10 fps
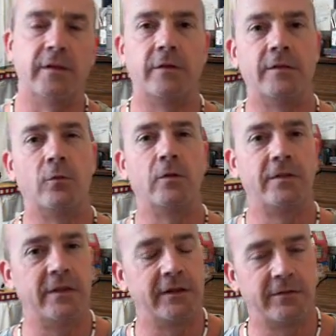that
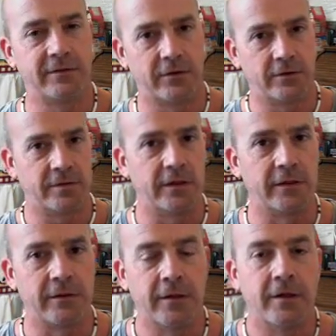we think is a good
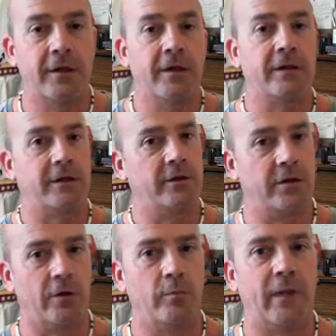thing can
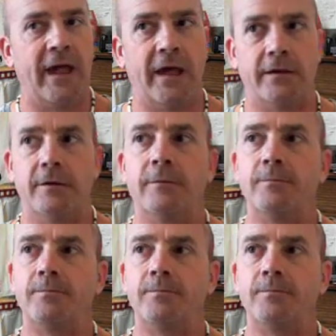turn bad.